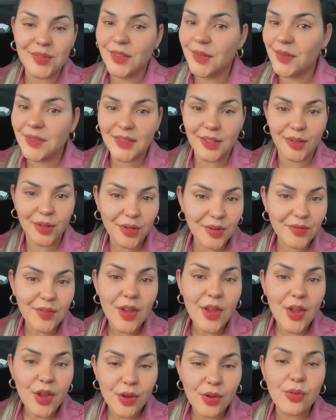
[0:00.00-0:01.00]
There is a lot of
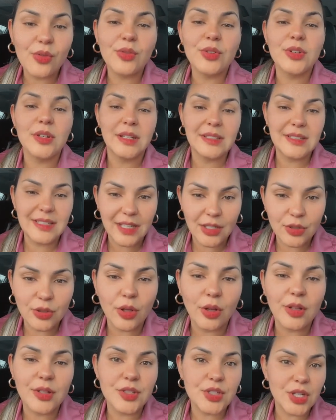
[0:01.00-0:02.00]
good
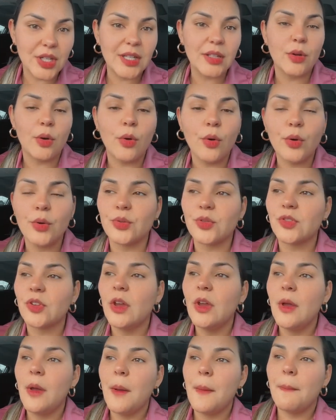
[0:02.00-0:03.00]
technology in oils,
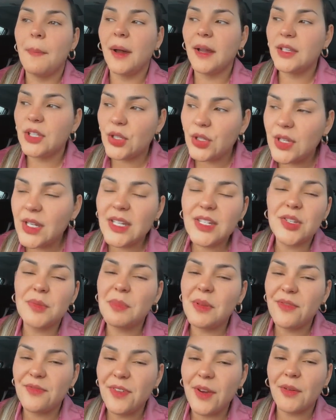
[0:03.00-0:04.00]
but you need to
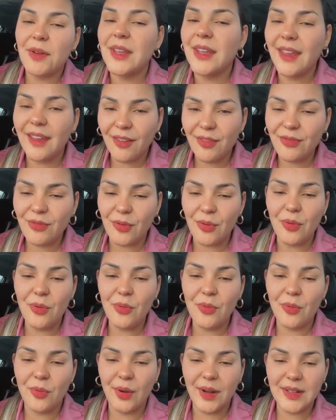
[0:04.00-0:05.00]
be very careful
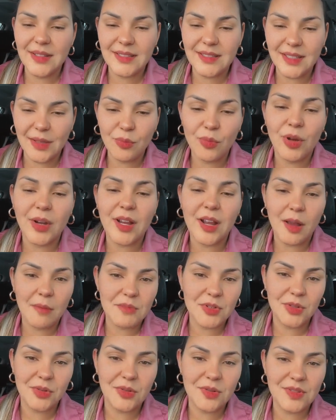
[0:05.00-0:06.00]
when someone come
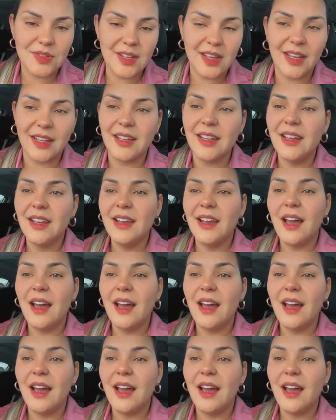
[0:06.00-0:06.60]
to you saying,